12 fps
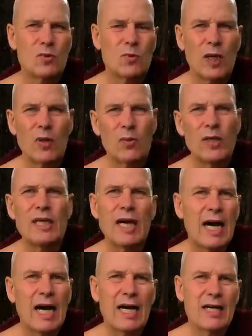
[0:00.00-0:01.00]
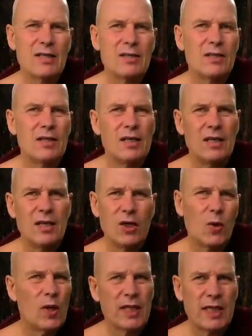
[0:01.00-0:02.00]
where we are
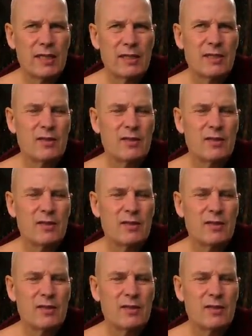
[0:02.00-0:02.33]
lower than